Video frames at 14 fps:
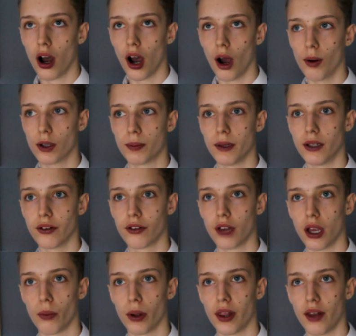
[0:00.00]
uh, which means
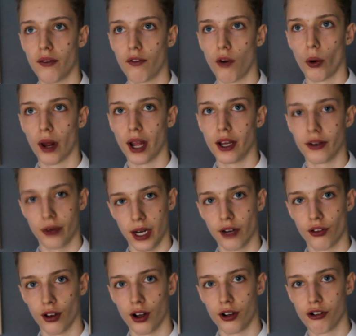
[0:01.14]
within four days you need
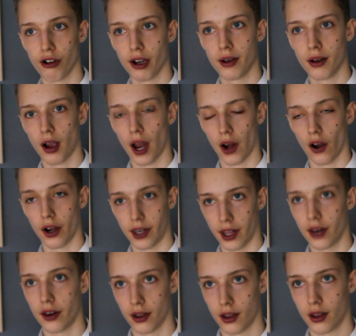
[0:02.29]
surgery, and I
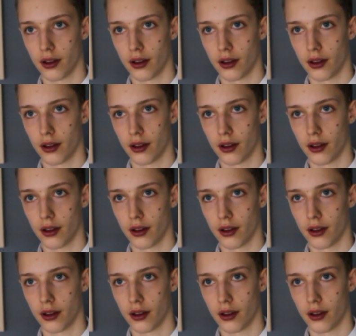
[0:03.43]
did.